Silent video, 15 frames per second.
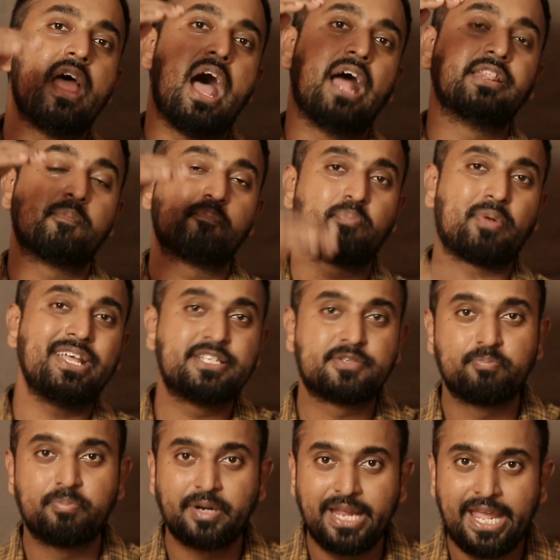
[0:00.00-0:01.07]
and the price
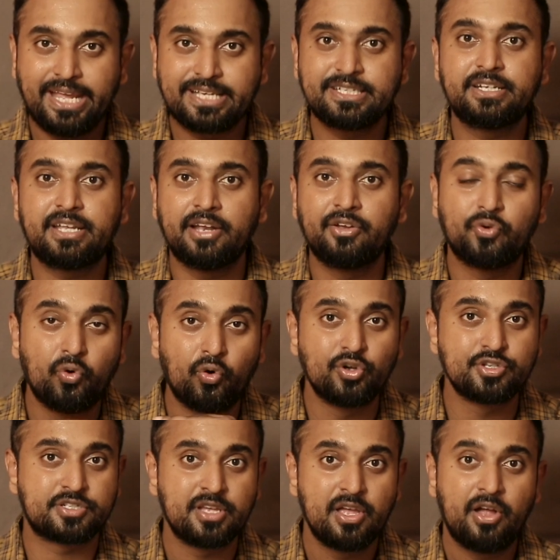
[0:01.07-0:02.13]
breaks it and
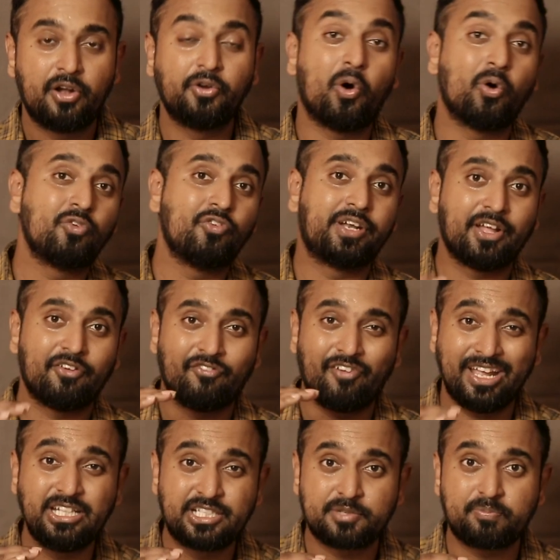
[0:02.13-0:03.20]
goes down with a
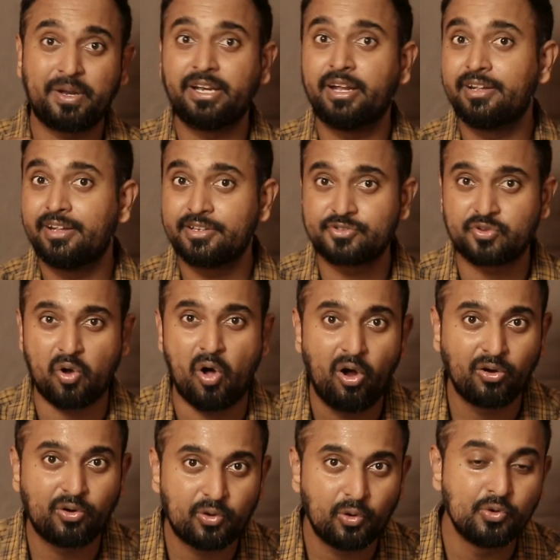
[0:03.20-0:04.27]
wide spread and the
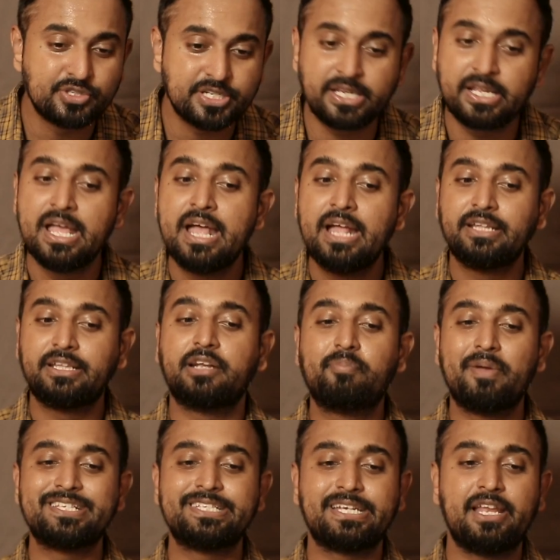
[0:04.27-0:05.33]
strong closing, that
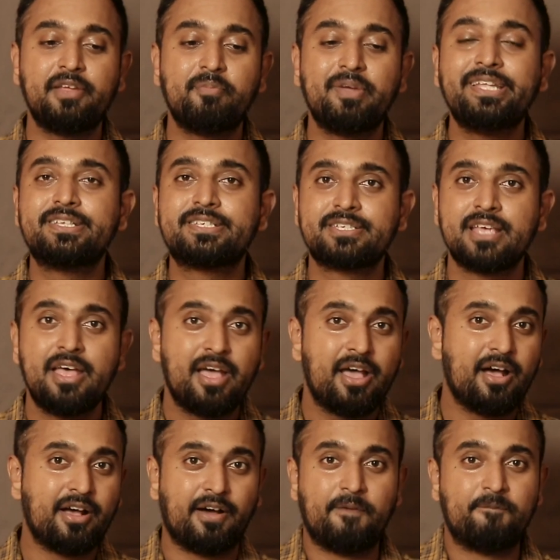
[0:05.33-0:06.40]
basically means
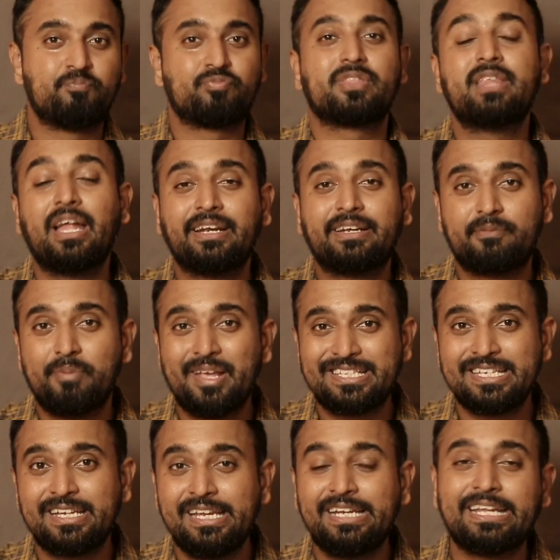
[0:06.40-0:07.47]
that
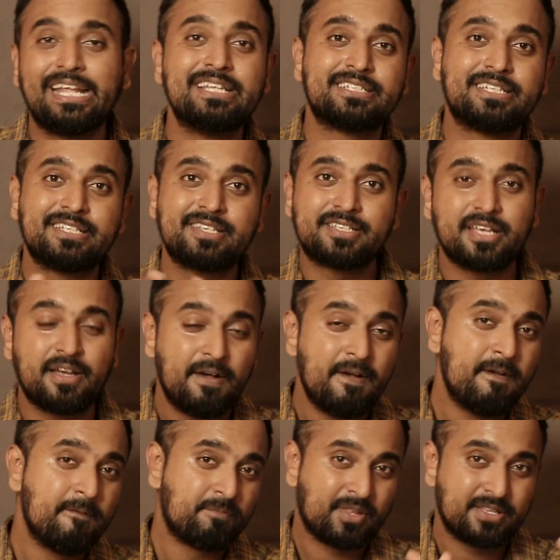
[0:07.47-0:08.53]
basically tells this is a
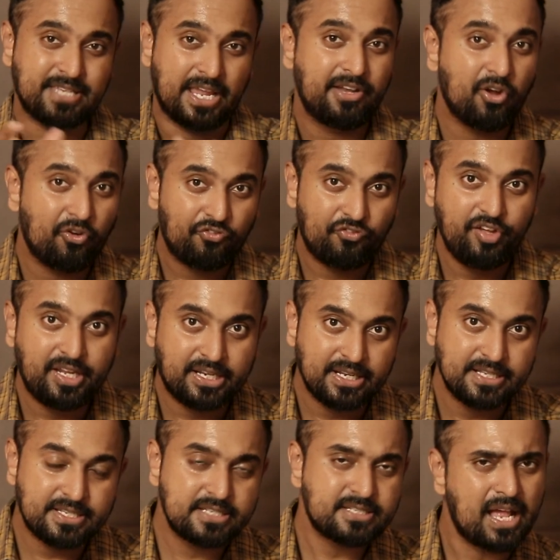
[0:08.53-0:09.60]
sign of
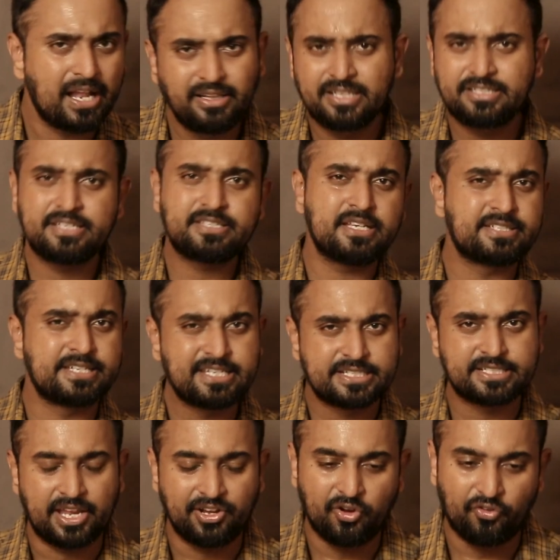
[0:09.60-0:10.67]
weaknesses, and this is a sixth
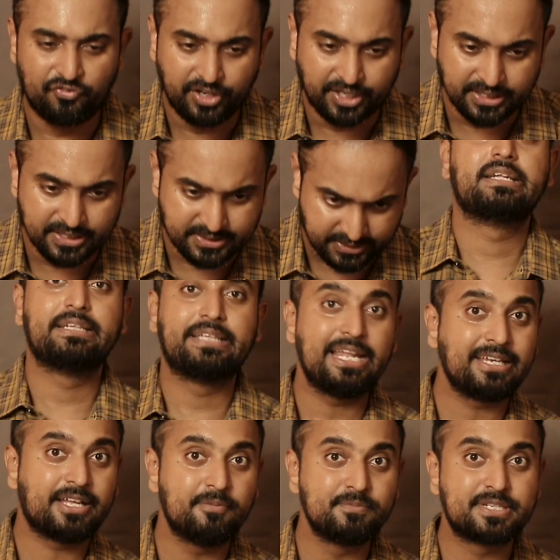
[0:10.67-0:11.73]
sign of weaknesses.
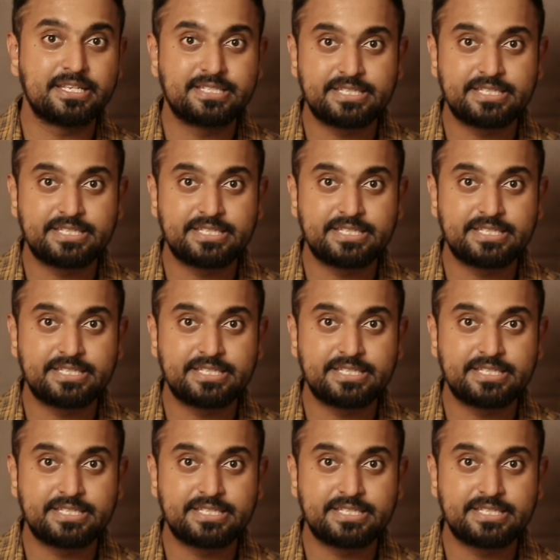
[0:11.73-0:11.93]
Then comes the